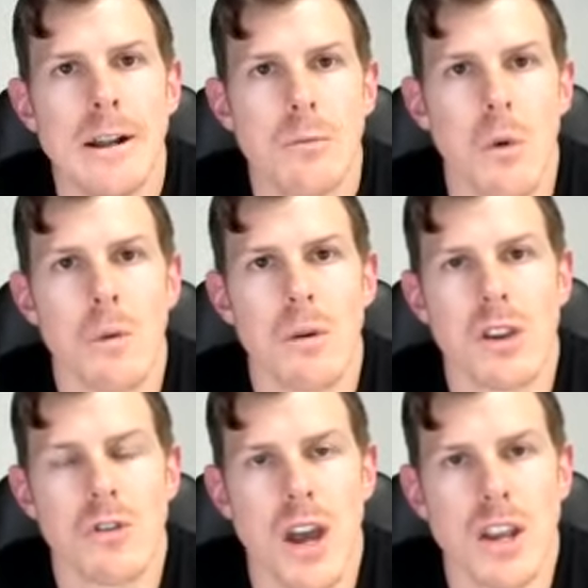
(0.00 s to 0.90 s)
where we can
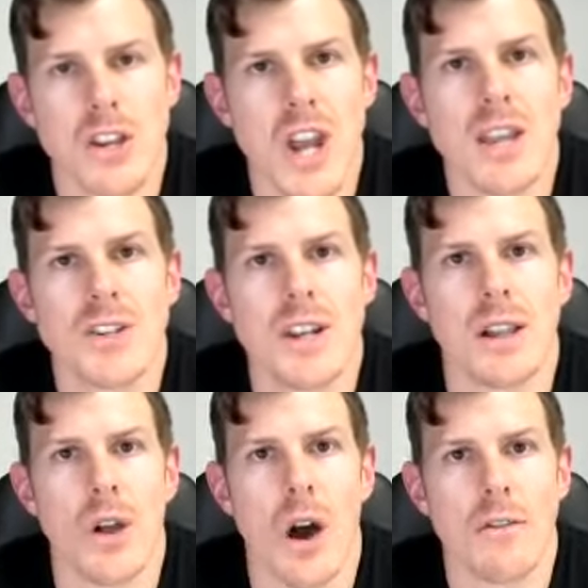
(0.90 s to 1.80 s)
create a change in our
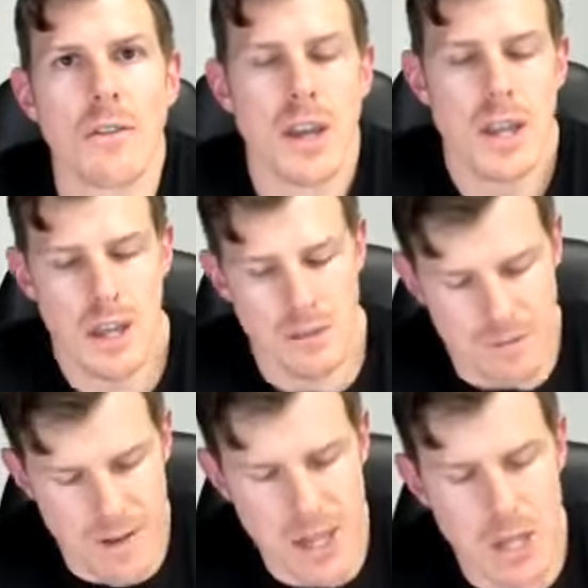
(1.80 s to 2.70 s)
life in
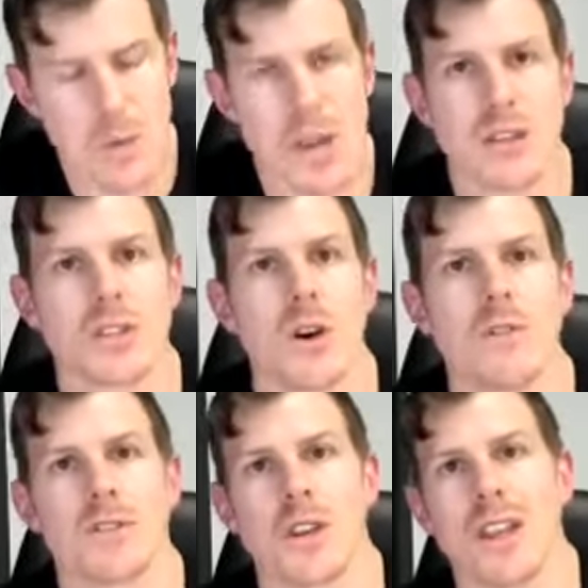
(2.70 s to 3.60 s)
valuing
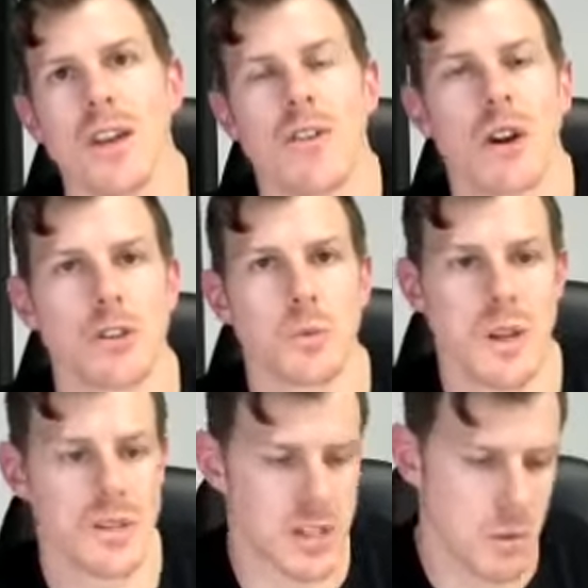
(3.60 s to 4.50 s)
ourselves so that everyone else
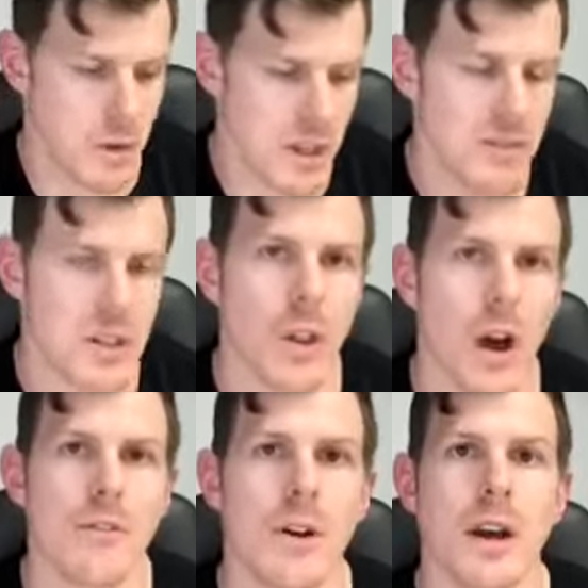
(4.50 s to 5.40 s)
wins so that we're living
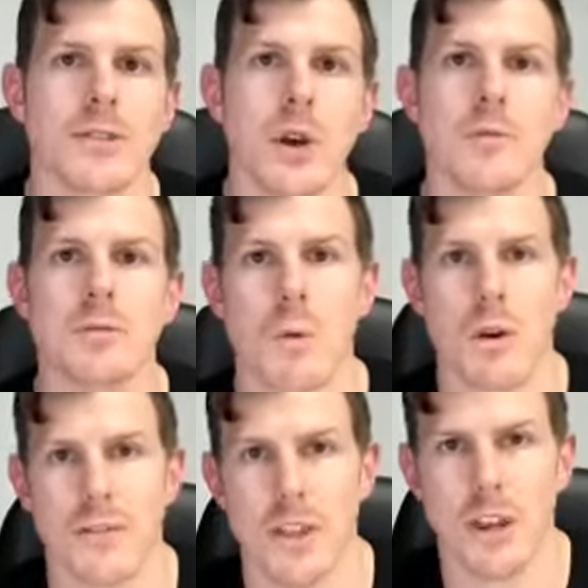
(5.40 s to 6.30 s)
life on our terms more
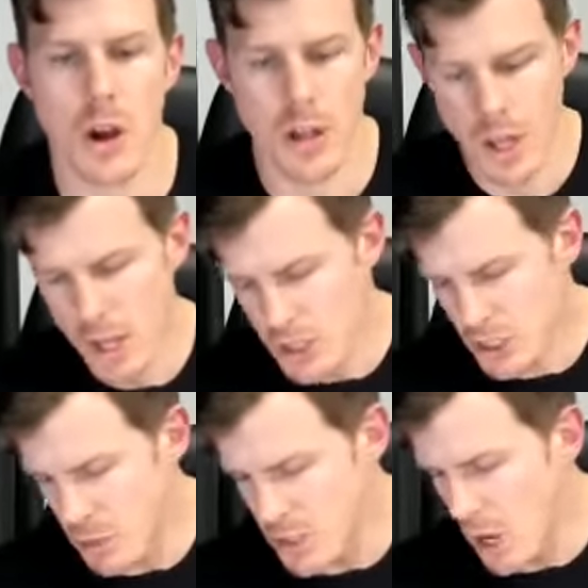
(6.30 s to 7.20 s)
often than not
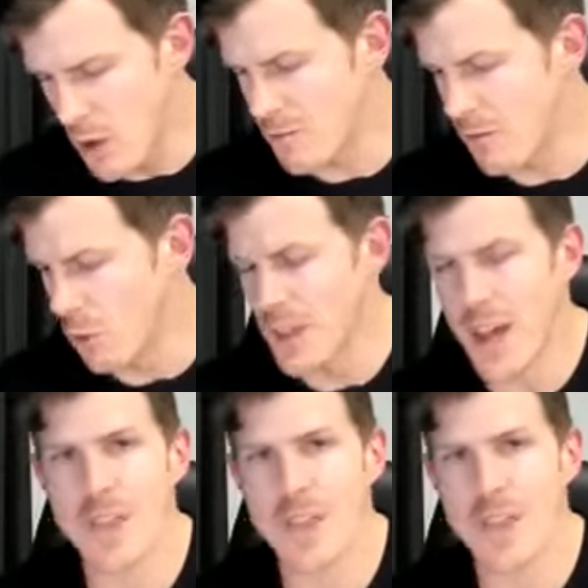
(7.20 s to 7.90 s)
so we don't fall down